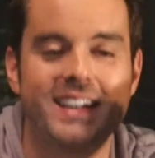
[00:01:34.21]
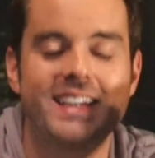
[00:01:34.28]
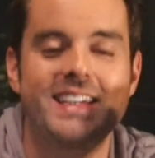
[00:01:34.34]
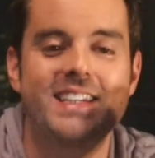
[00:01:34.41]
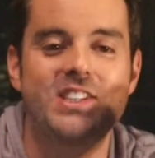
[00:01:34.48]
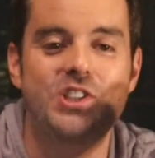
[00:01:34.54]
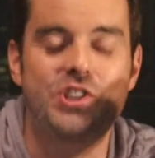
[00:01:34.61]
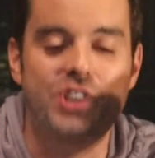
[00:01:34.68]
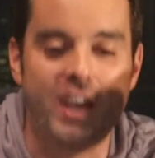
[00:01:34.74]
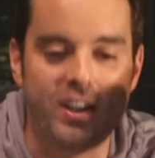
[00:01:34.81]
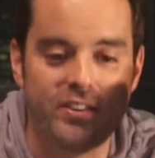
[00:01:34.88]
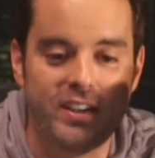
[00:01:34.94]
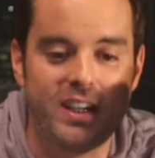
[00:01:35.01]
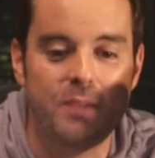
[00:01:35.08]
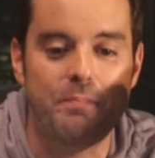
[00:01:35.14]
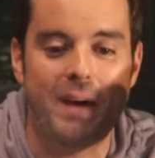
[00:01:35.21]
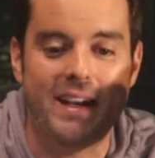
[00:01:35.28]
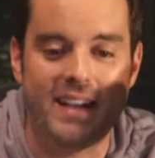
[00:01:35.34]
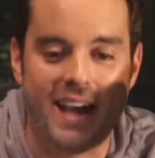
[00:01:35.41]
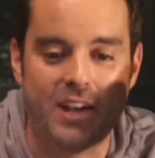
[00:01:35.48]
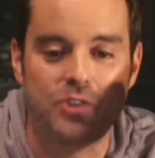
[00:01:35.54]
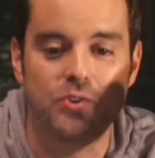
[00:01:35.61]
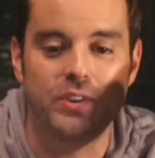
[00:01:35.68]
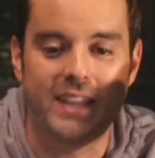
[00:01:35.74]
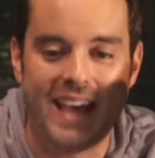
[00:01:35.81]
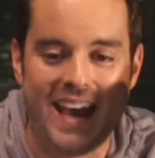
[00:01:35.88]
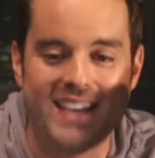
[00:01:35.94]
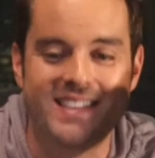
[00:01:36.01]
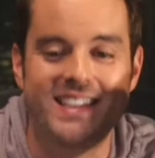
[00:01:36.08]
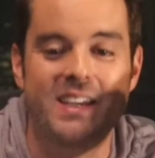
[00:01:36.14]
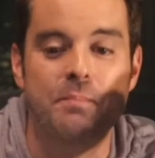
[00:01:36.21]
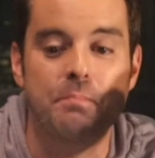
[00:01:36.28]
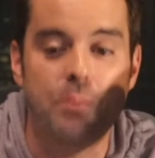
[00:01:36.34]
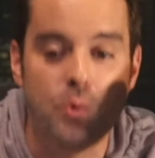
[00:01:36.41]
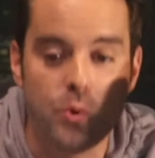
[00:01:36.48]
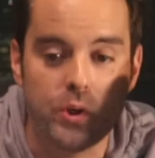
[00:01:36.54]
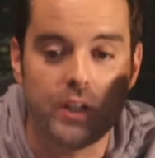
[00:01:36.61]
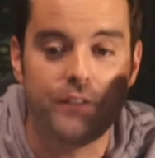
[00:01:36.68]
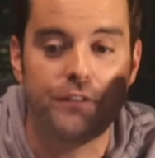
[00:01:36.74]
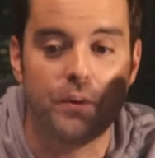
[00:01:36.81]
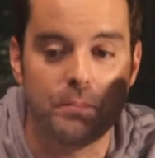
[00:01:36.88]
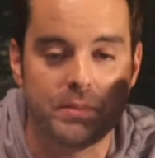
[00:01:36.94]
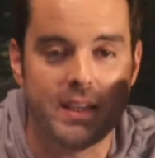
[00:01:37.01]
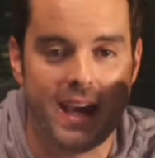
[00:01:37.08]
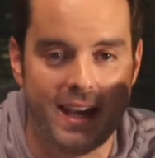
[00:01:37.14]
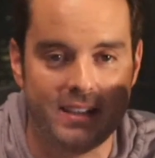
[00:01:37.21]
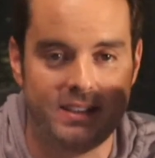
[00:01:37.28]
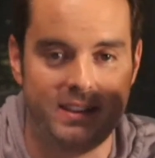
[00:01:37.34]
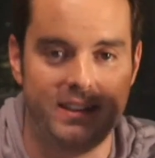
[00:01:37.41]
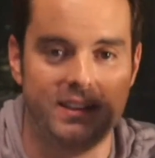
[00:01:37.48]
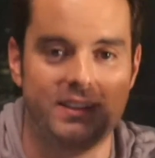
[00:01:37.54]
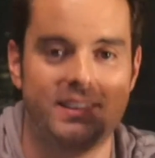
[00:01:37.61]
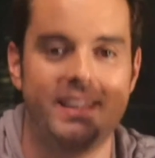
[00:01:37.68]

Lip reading: is generated by natural gas imported from Texas.